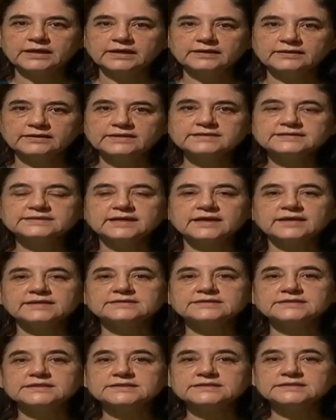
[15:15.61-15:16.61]
In this
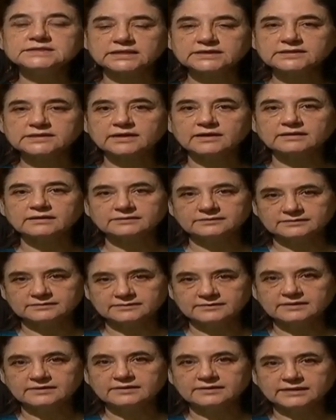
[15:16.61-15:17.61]
case, this jhatka
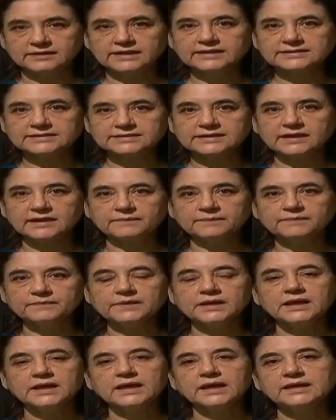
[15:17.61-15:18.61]
that has come,